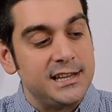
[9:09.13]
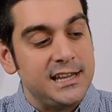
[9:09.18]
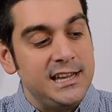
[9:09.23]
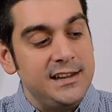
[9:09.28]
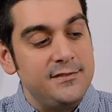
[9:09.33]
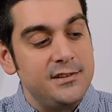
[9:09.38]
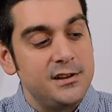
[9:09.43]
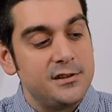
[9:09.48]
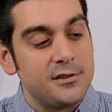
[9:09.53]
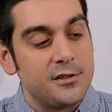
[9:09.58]

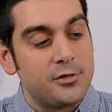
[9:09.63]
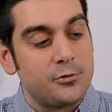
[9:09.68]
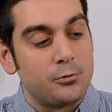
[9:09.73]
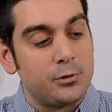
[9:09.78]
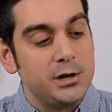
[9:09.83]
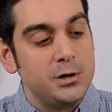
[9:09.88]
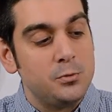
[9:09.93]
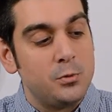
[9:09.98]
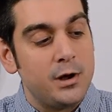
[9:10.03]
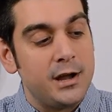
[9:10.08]
Even the
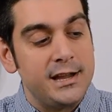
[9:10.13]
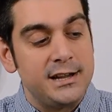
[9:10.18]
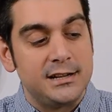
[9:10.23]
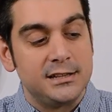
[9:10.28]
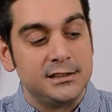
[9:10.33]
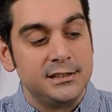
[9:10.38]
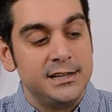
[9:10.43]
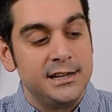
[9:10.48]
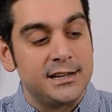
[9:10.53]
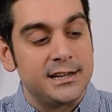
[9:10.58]
3-way
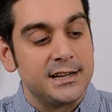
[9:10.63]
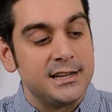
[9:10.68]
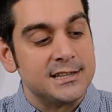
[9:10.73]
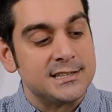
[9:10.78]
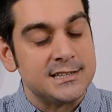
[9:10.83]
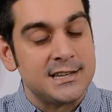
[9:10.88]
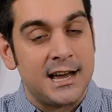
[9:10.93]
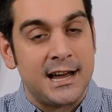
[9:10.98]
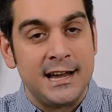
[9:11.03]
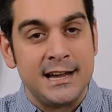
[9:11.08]
click
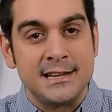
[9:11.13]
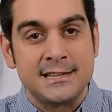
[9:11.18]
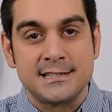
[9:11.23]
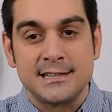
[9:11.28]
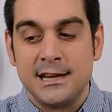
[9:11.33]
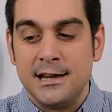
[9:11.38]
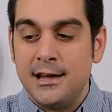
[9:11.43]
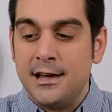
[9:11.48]
is nice.